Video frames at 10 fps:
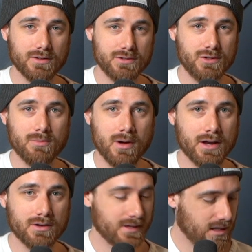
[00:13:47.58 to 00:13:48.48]
The 2
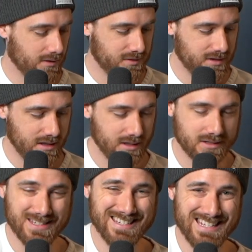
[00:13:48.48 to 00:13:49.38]
minor in the key of C
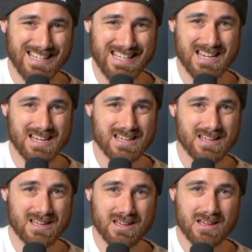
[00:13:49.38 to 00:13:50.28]
is D
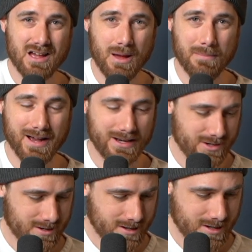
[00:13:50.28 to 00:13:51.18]

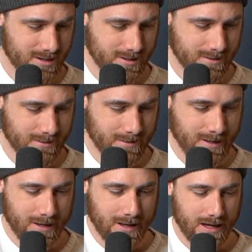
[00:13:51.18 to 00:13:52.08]
minor.
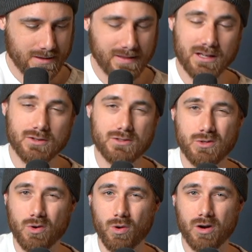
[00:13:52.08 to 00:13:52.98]
And then they go
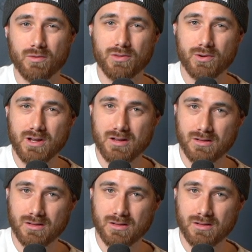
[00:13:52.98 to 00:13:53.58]
to a 1/3.